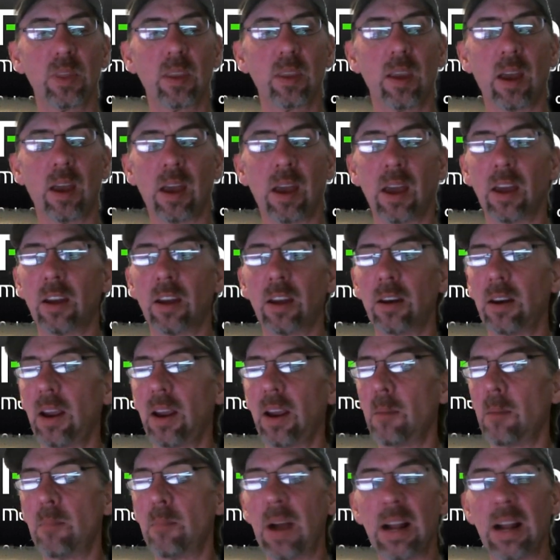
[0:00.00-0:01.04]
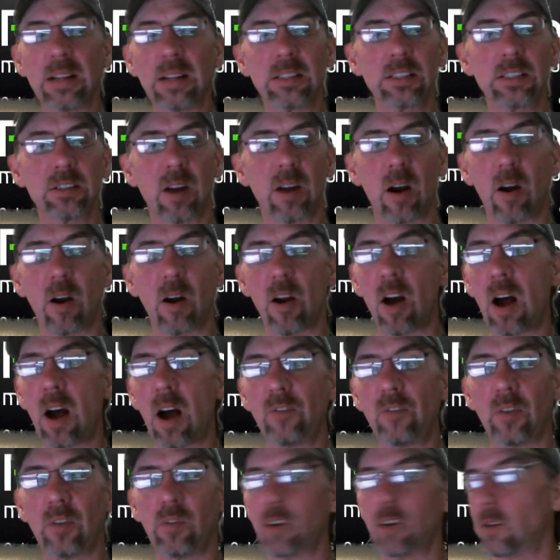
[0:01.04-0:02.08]
and it might start
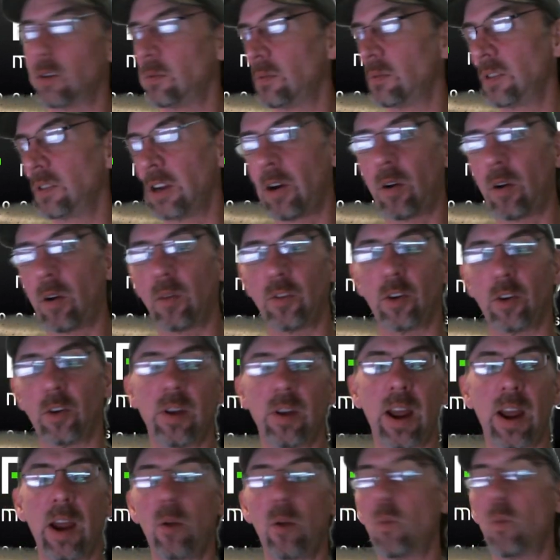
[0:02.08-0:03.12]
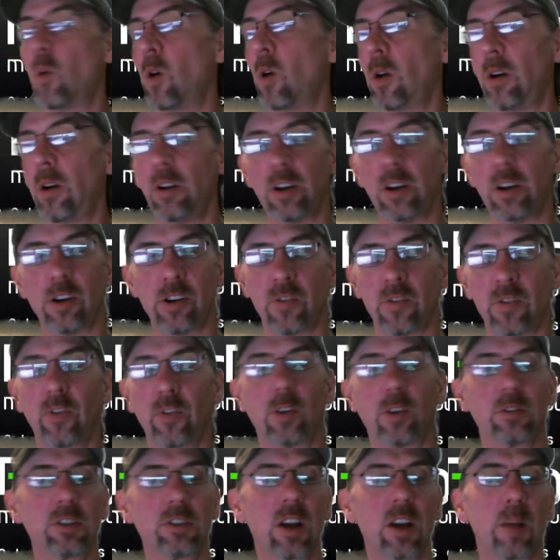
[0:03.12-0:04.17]
off if you're you know if you're day one or in your
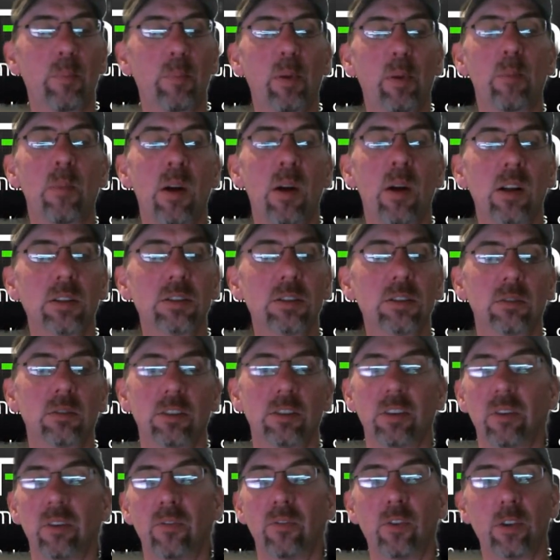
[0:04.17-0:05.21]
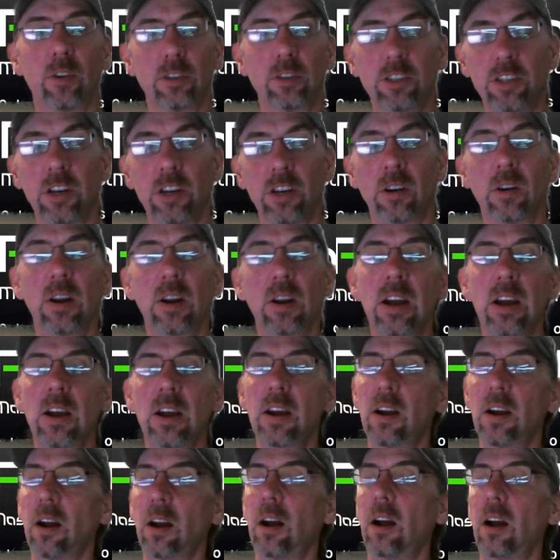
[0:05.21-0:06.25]
first couple of months or your first year,
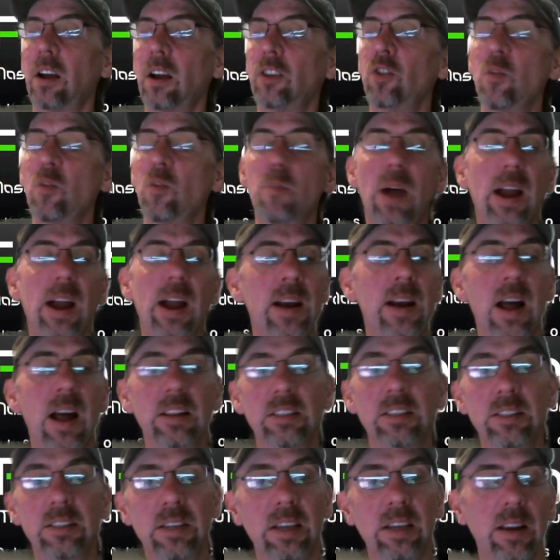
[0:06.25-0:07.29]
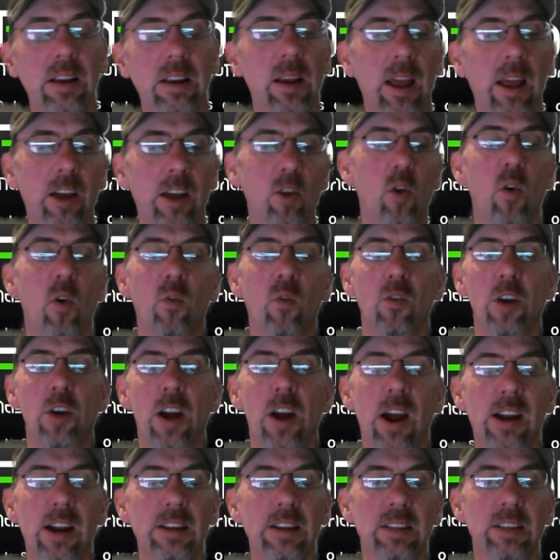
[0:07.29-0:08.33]
uh, you might not see like
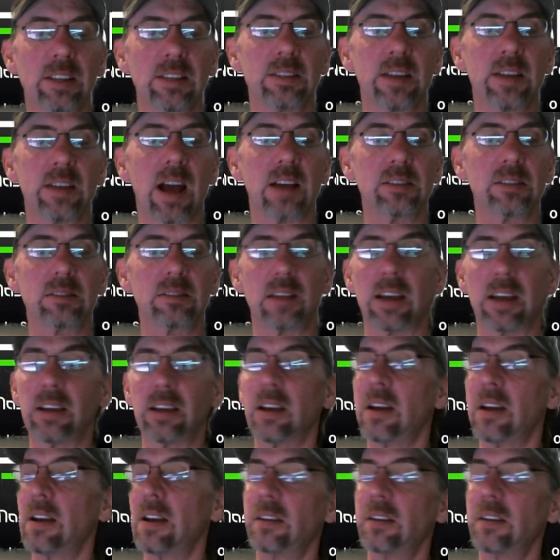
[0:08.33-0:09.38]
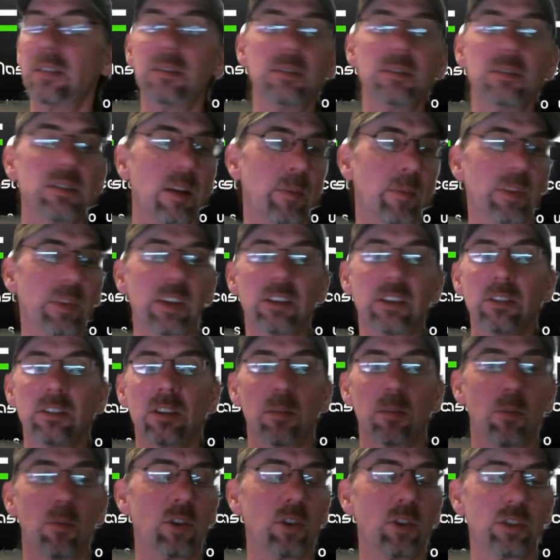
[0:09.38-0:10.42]
overnight success like some of these
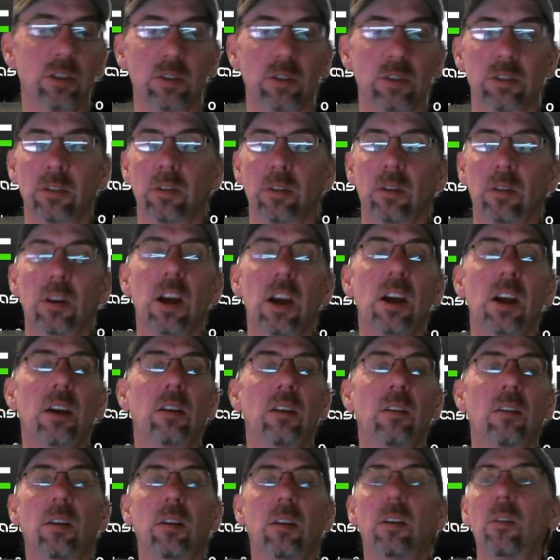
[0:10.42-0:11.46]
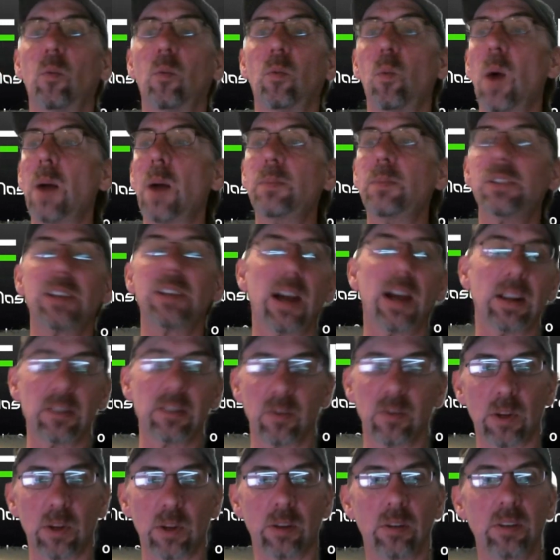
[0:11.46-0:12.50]
commercials or or websites
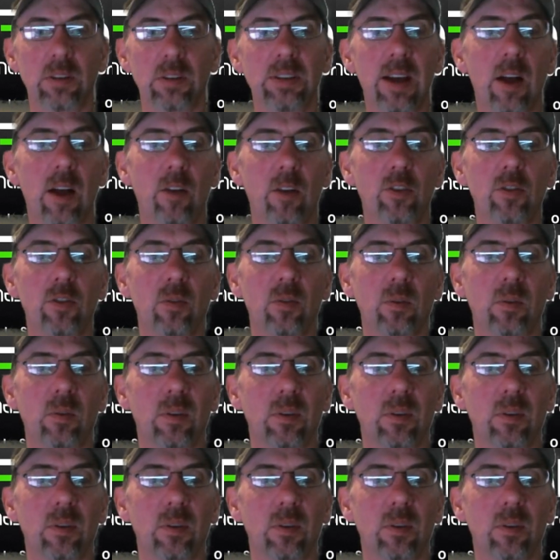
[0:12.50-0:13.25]
will tell you.